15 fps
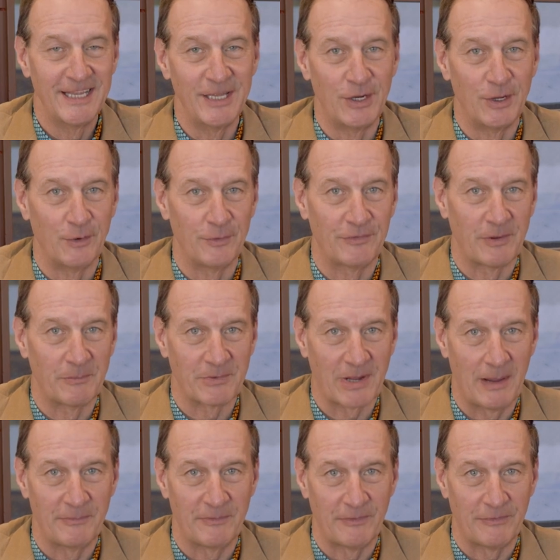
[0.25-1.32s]
You know,
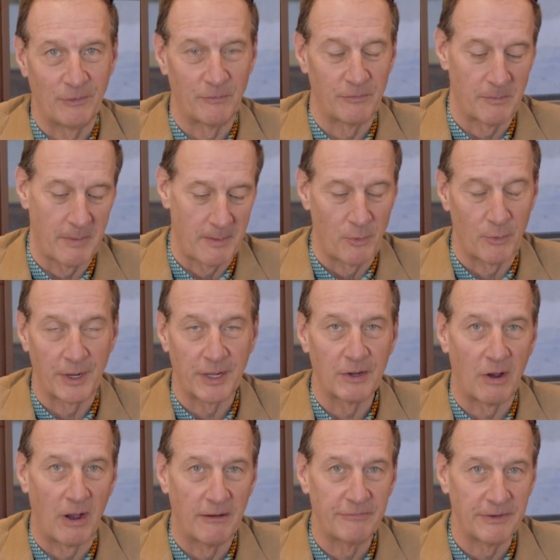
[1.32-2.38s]
sometimes it's over my morning
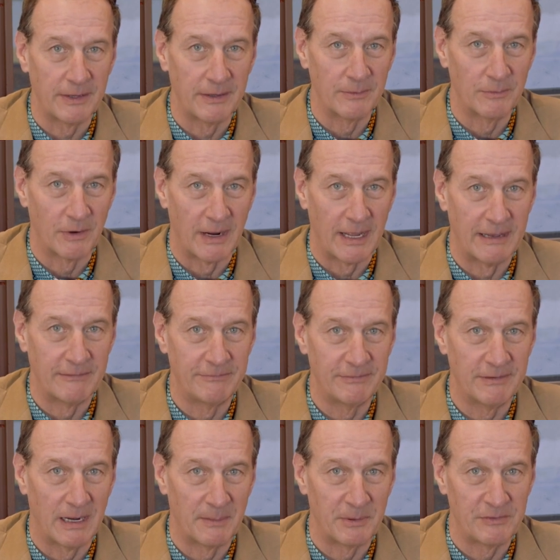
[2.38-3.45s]
coffee where I
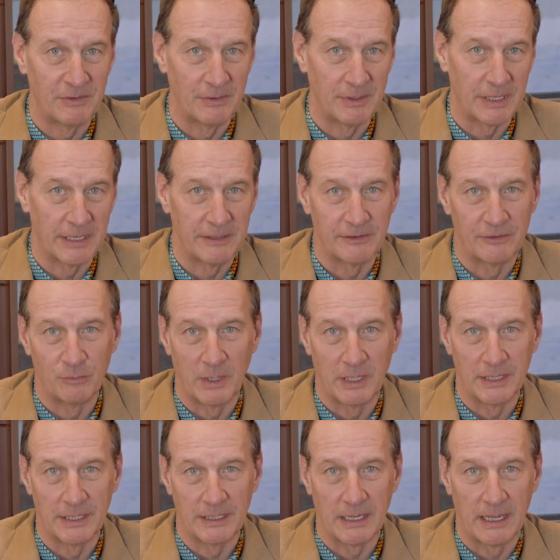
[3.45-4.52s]
have opportunity to
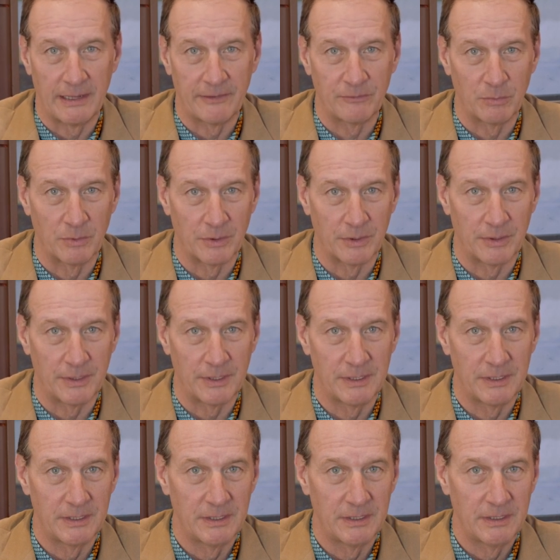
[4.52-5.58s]
dwell in God's Word
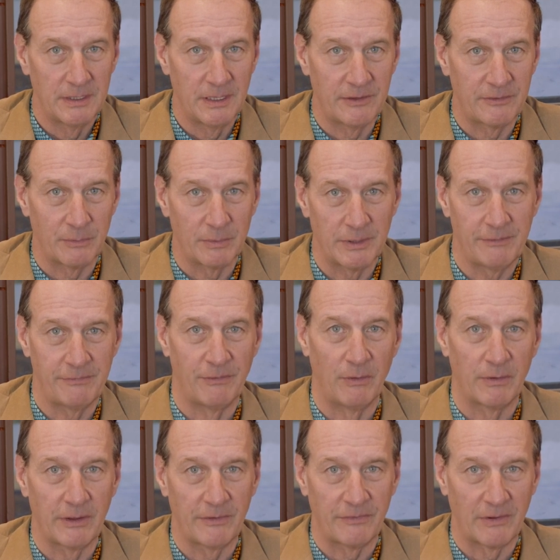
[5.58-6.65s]
and to really
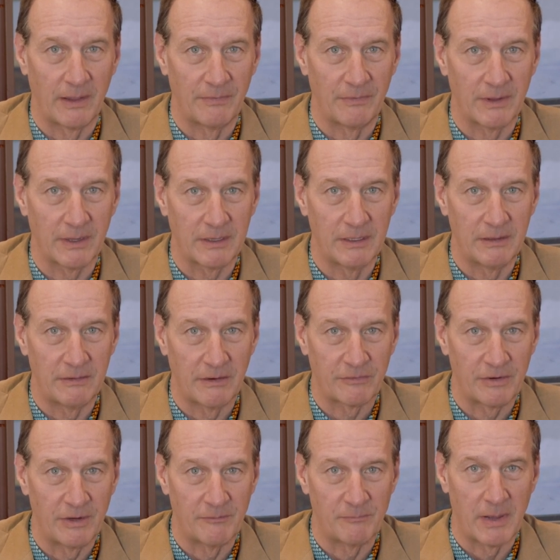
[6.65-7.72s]
focus on the
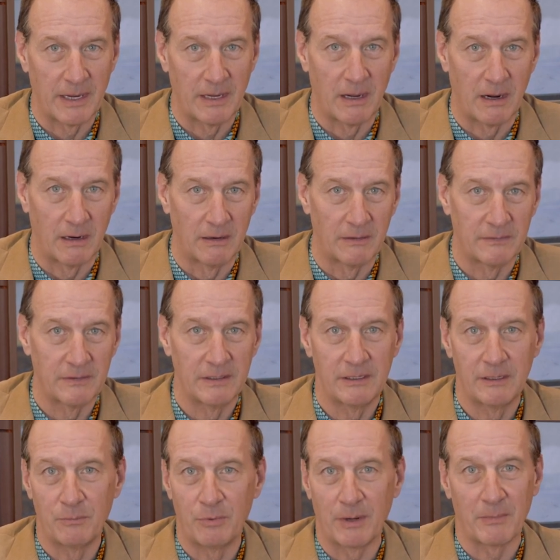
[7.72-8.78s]
condition of my heart,
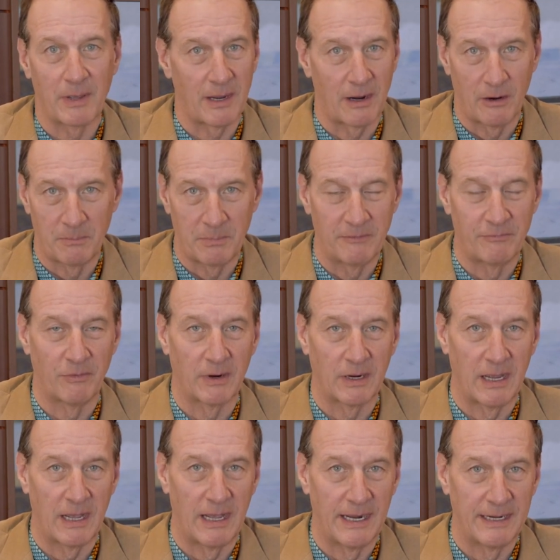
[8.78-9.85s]
to bring my heart before
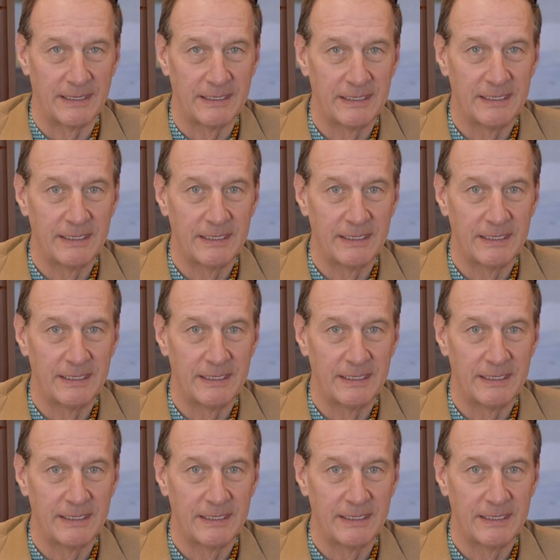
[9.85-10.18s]
God